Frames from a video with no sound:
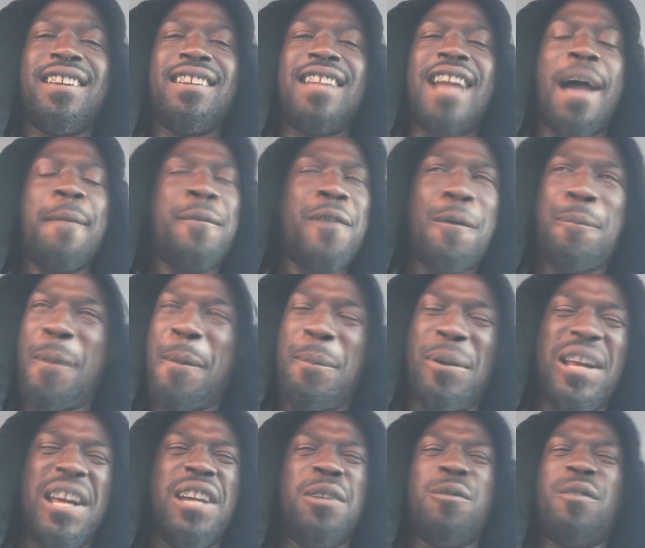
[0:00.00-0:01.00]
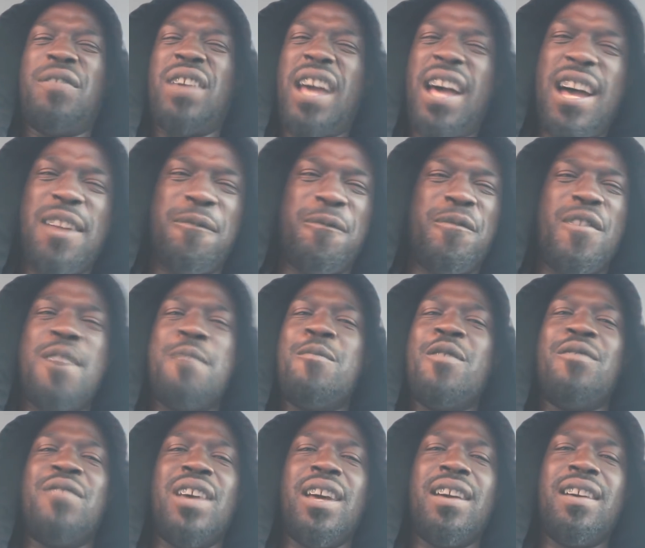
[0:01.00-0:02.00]
Like, proper played with it, had
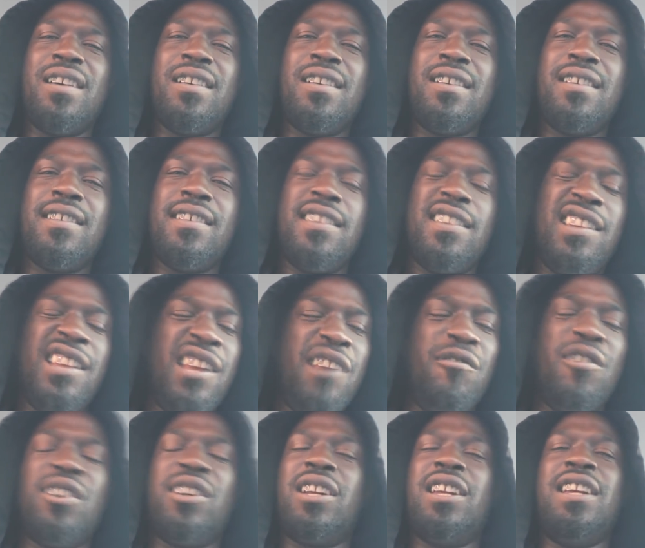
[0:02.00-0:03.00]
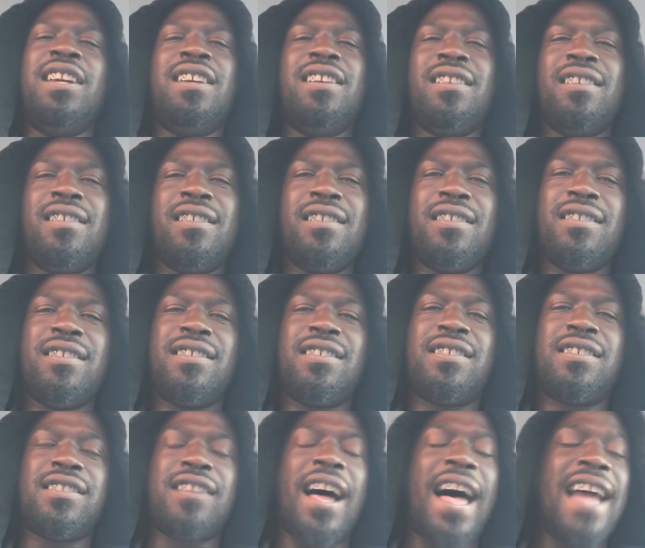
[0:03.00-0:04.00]
fun with it, lyrically,
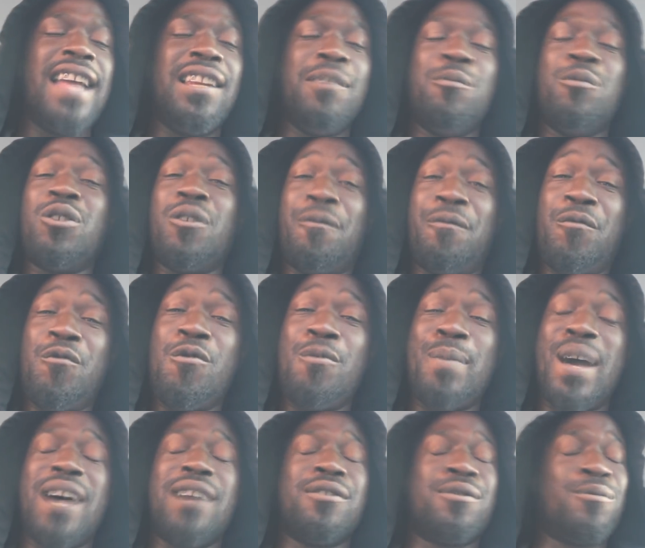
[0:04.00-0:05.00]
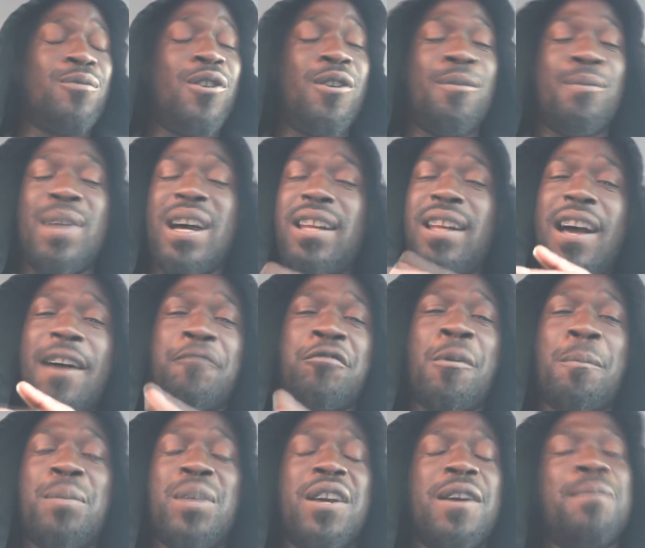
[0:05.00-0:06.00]
styling with the format as well, man. Have
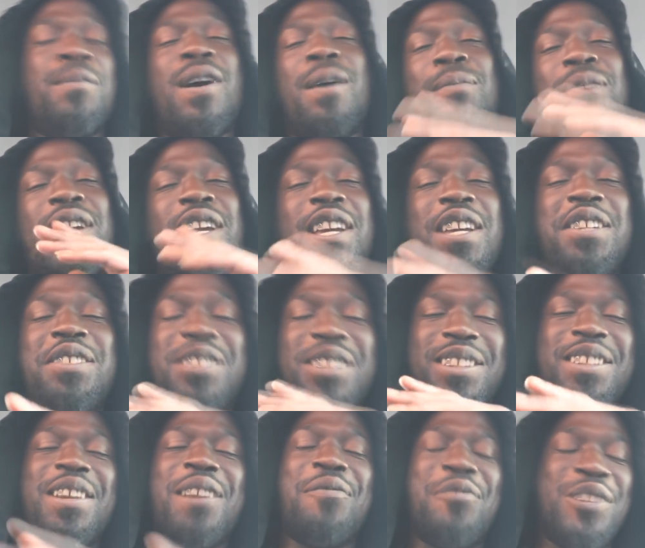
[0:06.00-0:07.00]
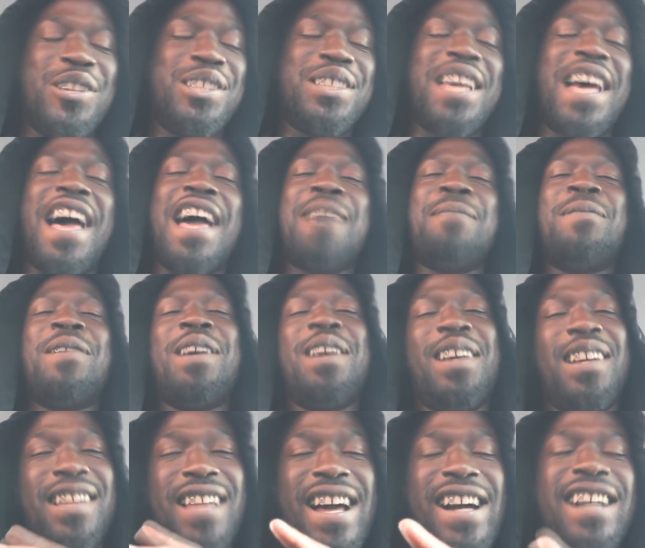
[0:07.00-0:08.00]
to big him up each and every time.
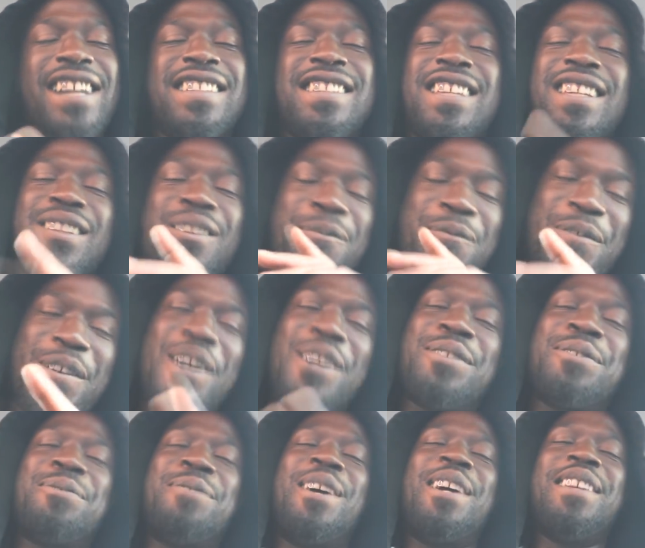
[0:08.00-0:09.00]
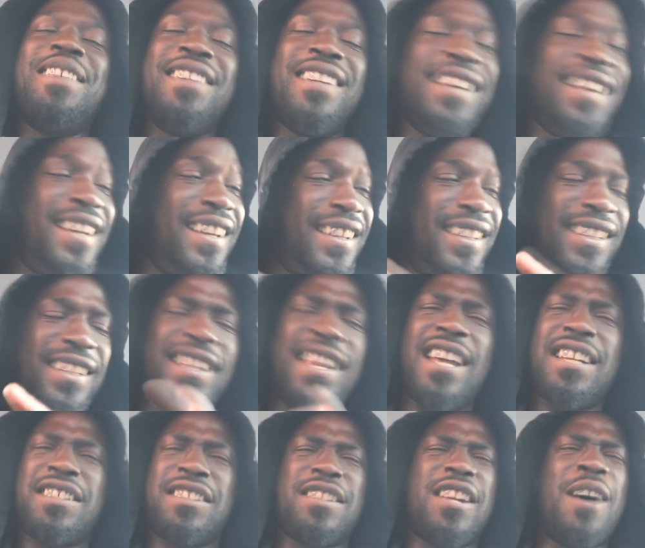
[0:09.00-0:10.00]
Like I said, the first one,
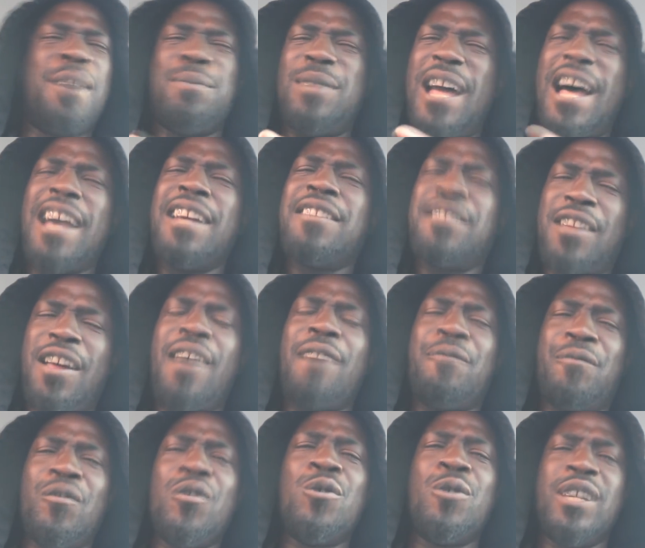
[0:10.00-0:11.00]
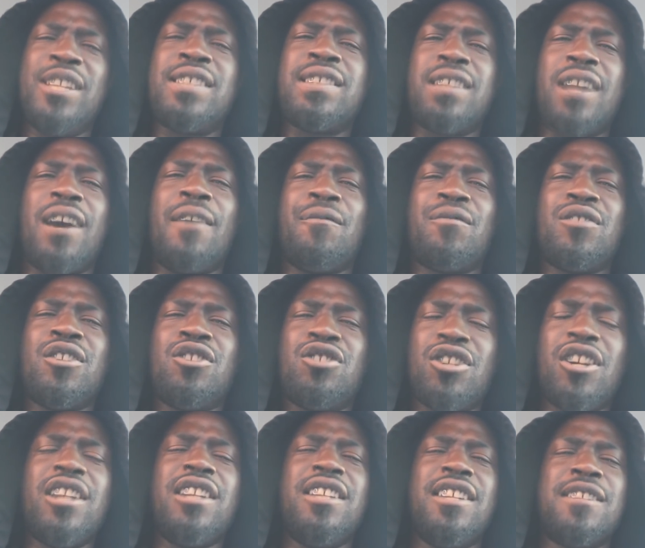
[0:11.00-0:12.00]
next up, like, I feel his stuff. The
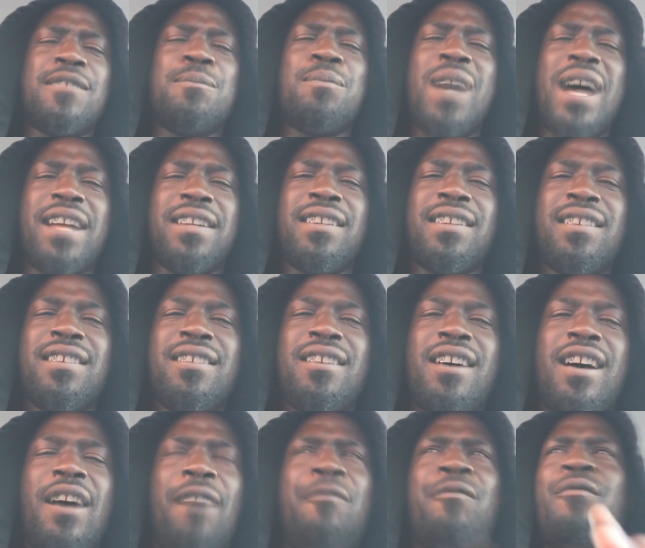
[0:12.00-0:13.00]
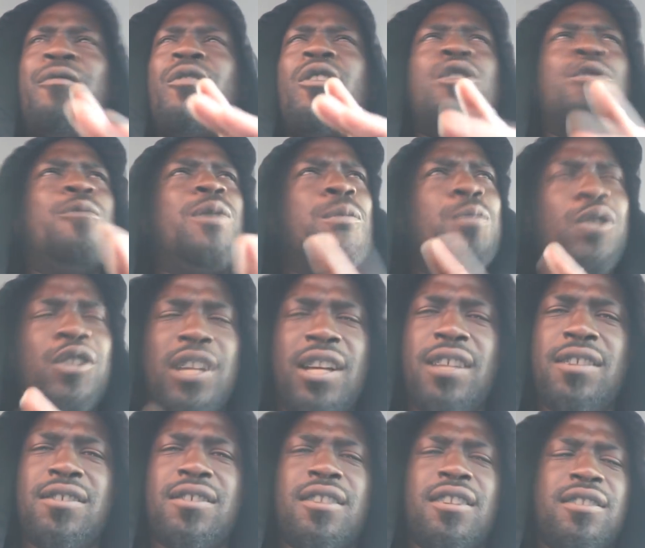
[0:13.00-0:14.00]
journey is mad. I follow him on
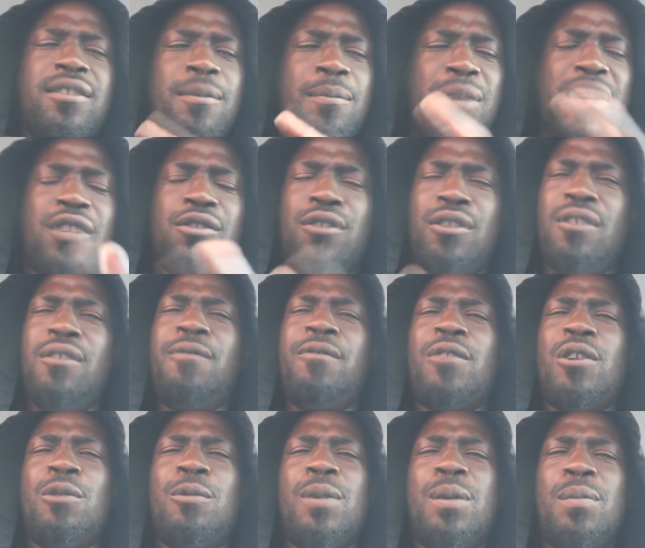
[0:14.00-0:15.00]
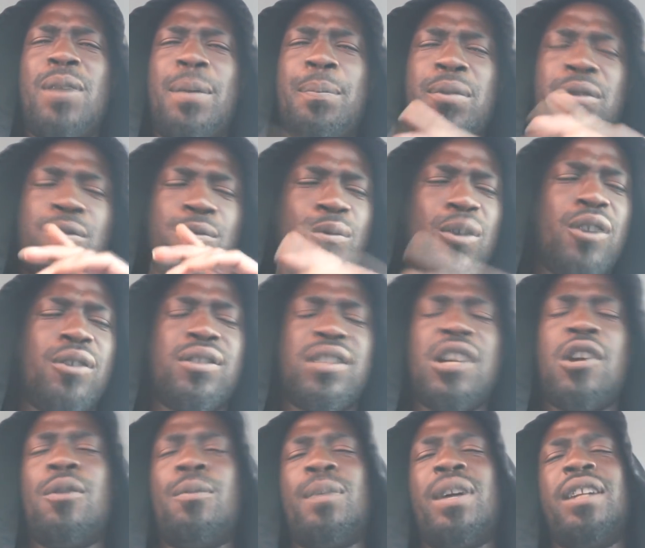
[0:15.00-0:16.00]
Insta, so make sure you follow him up as well.
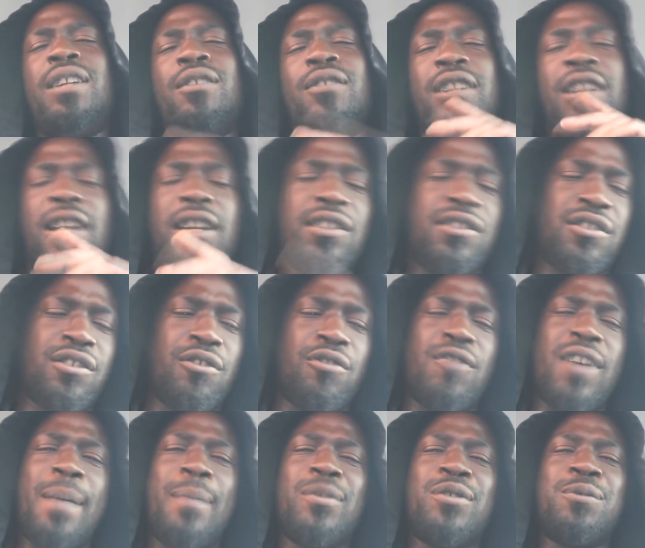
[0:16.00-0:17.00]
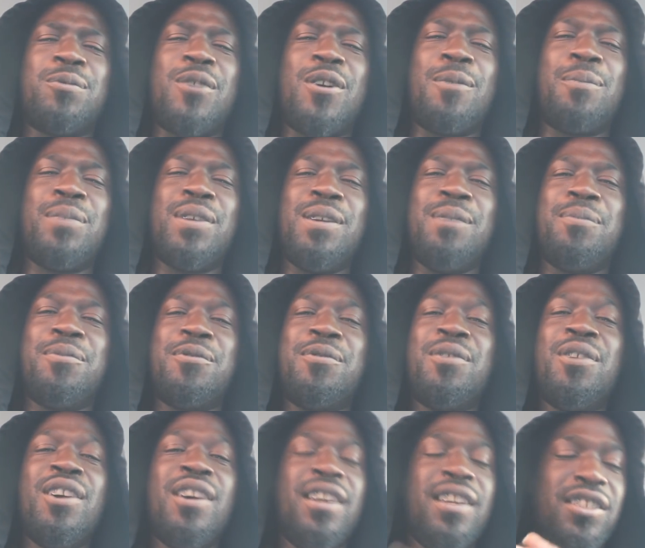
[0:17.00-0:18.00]
Tell money on the Instagram as well,
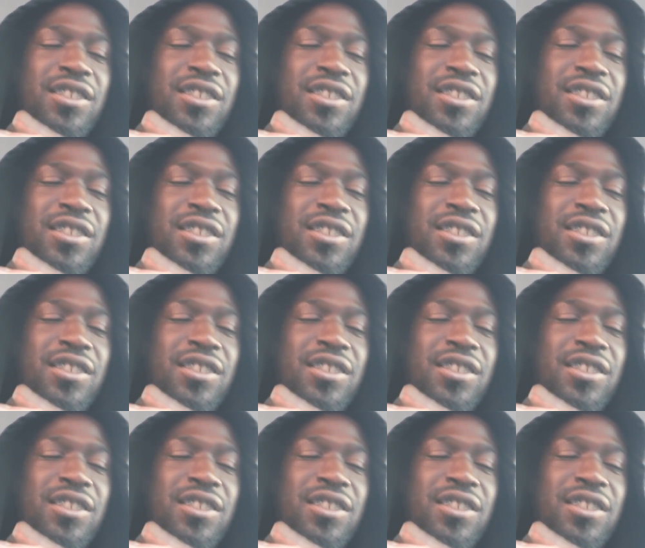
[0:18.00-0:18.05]
people.